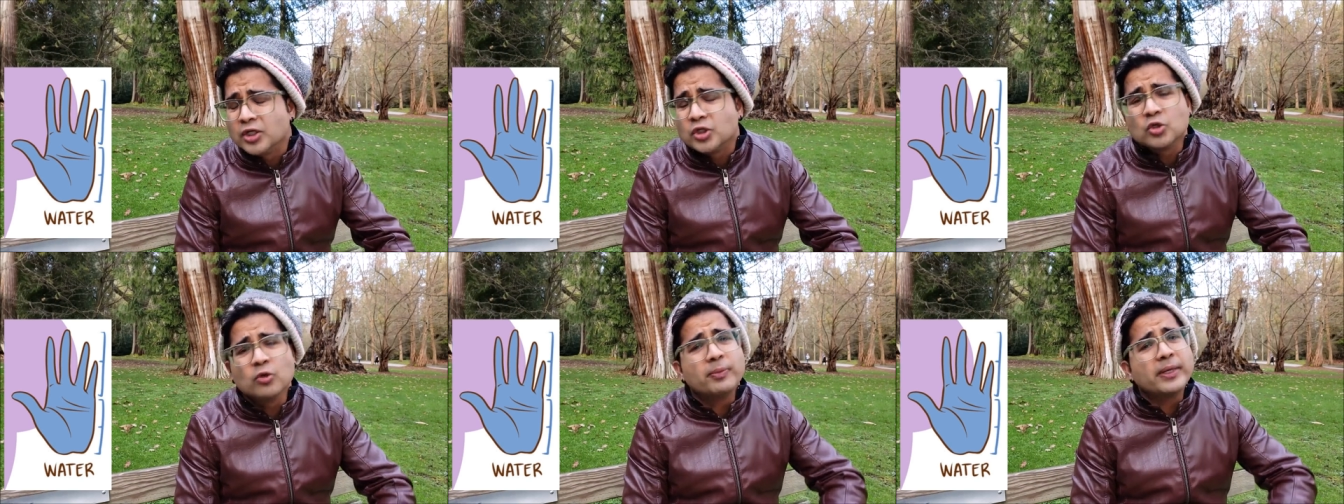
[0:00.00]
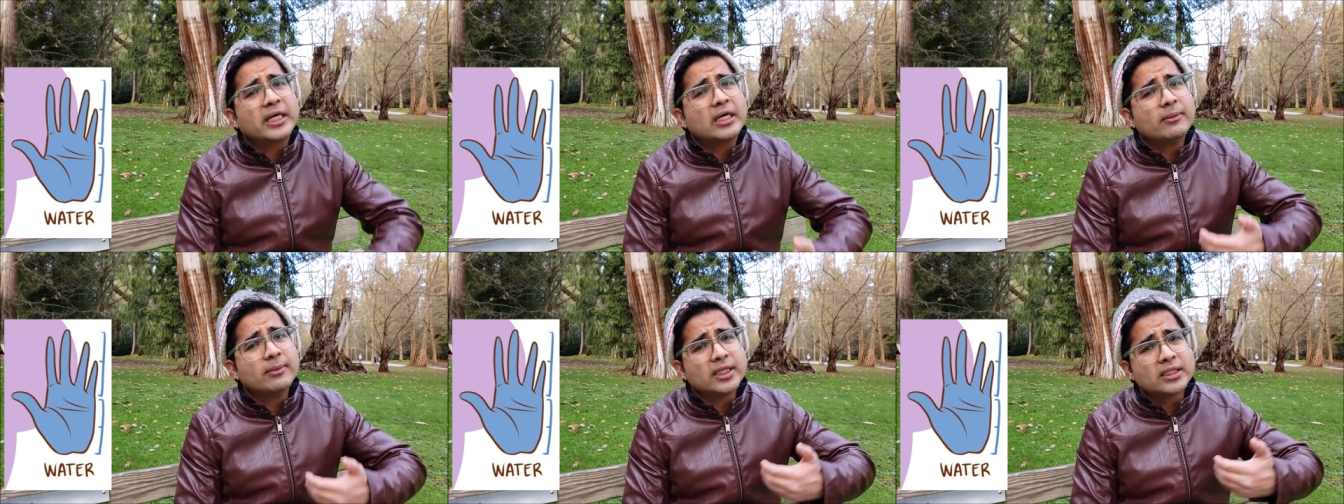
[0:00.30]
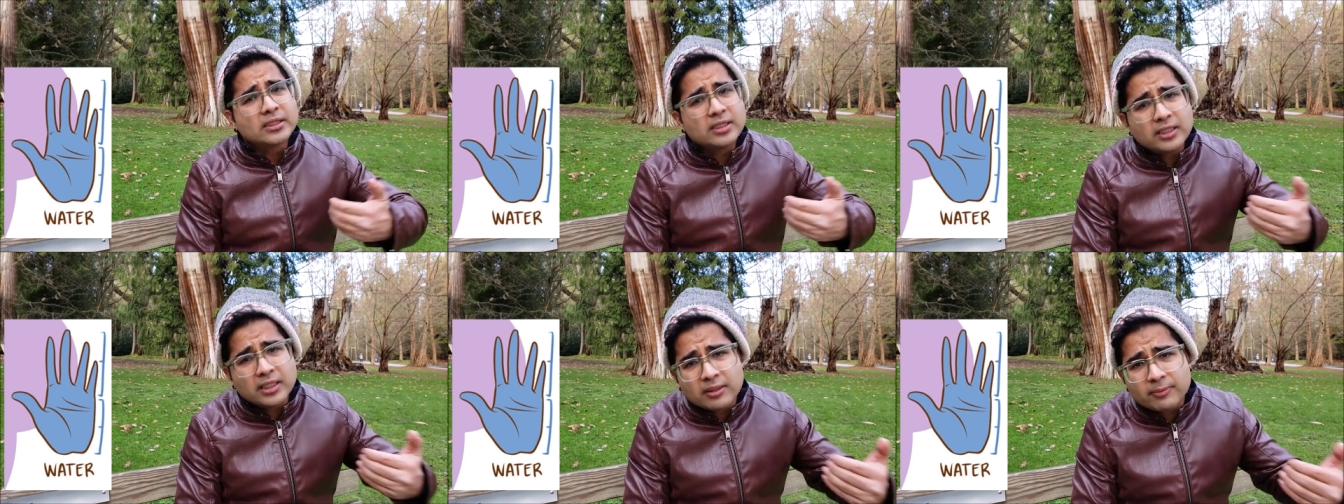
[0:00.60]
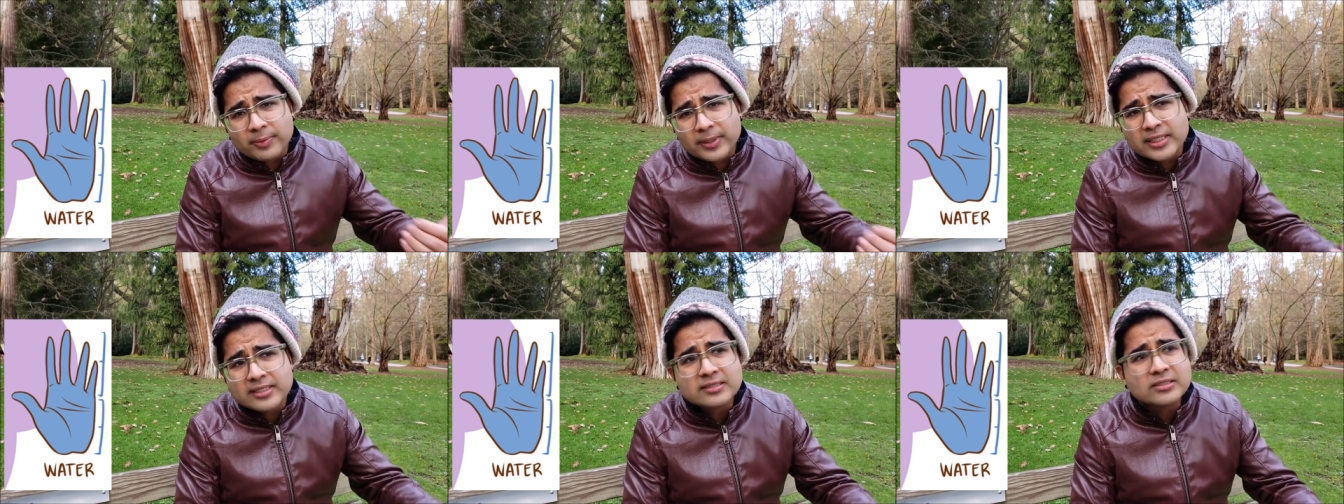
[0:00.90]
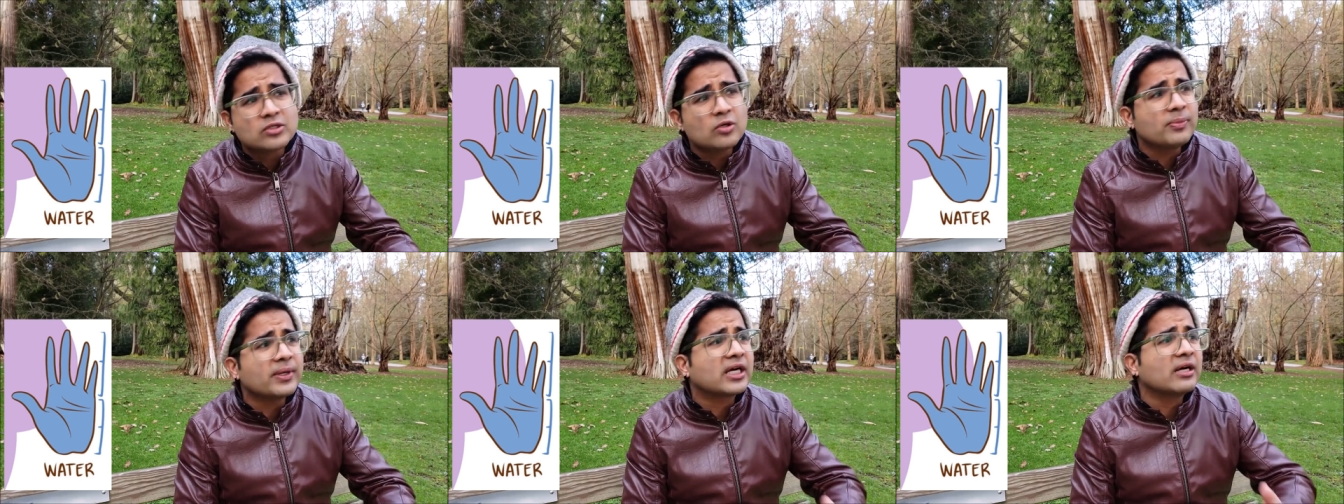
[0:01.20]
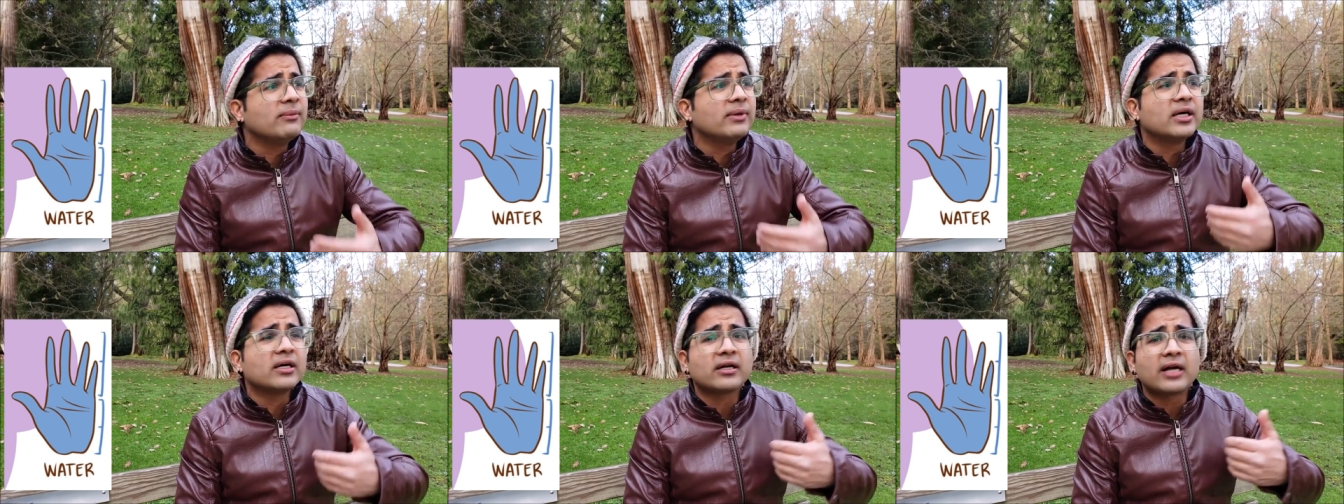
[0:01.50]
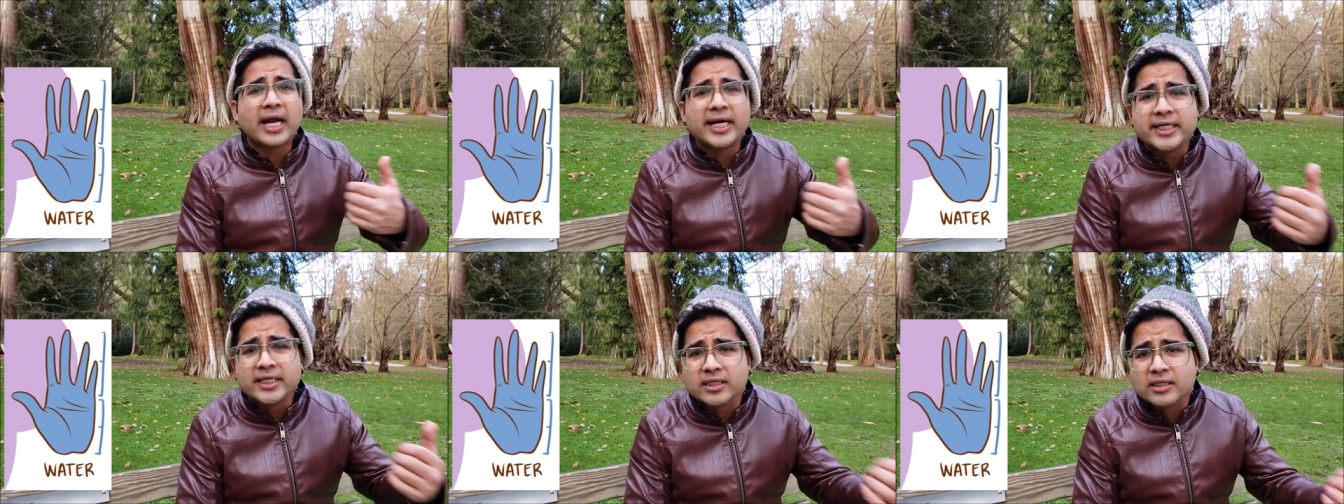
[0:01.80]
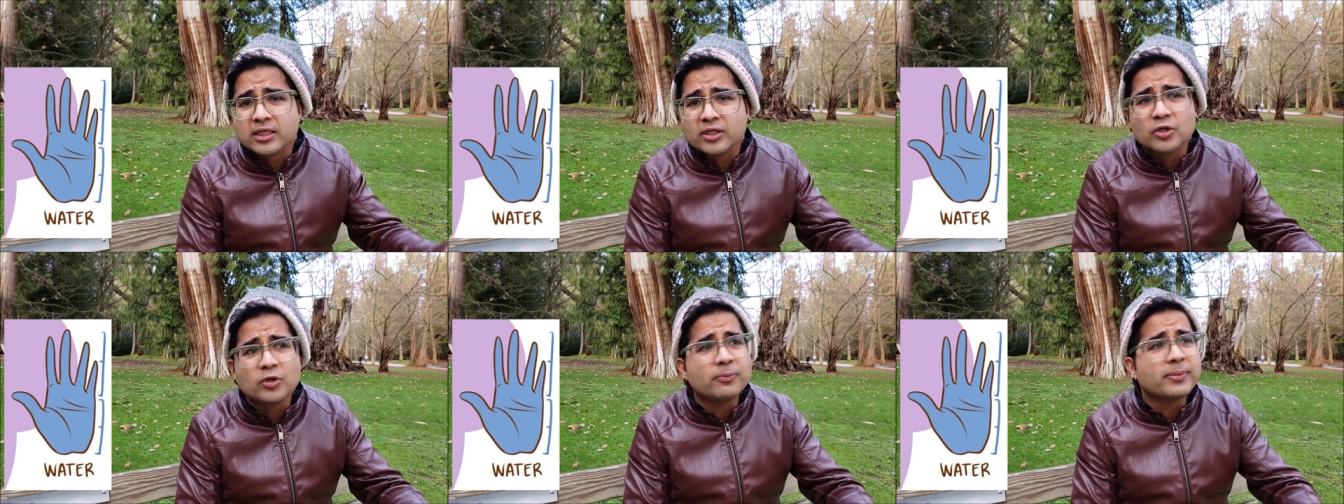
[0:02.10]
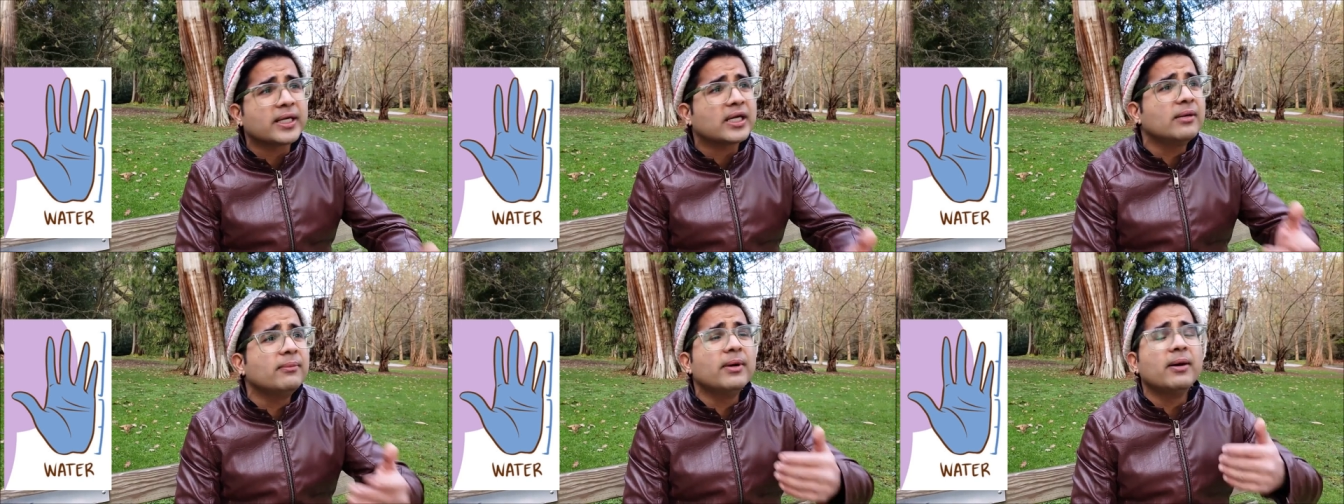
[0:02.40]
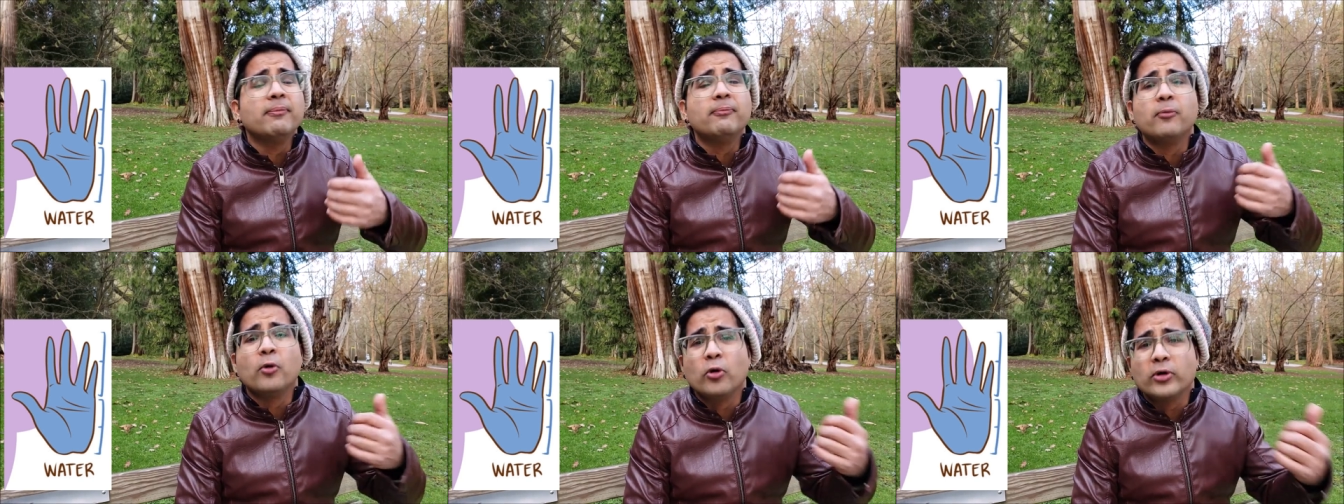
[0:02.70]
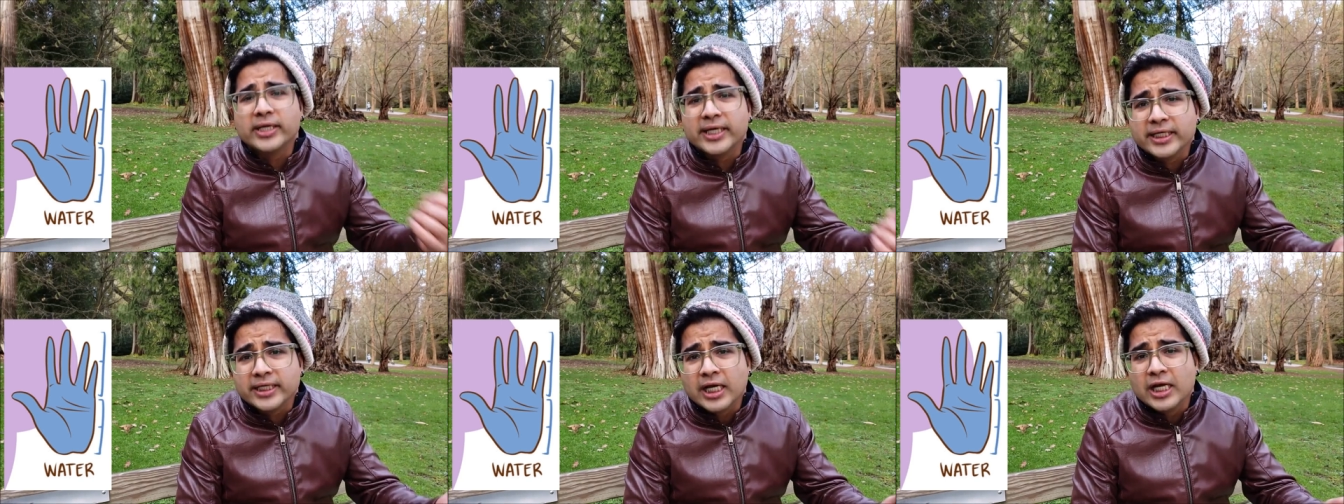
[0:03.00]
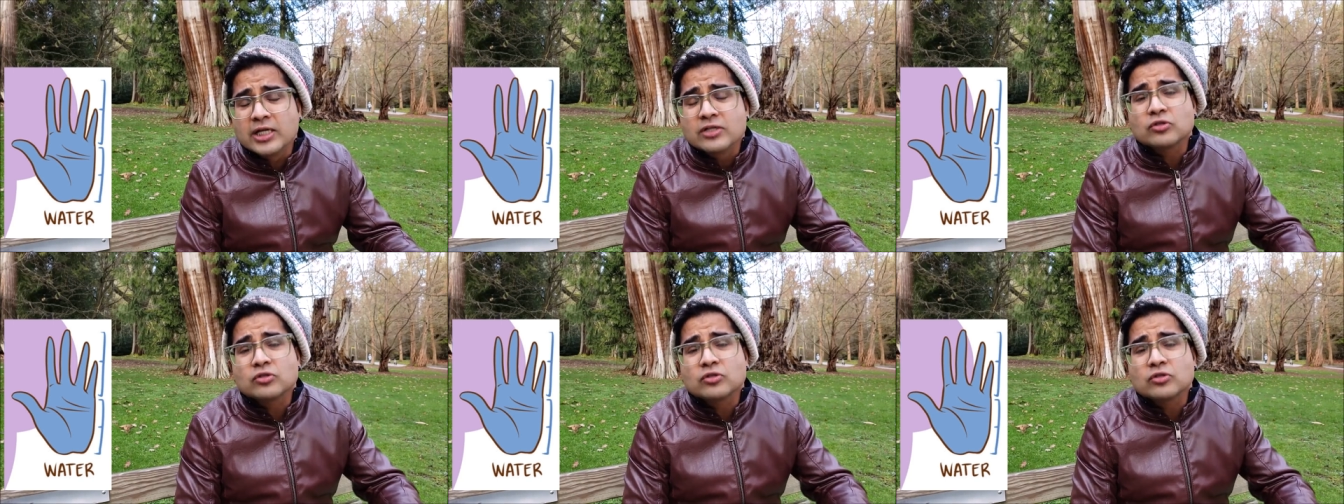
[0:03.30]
you become a therapist, you become a writer, you become a poet.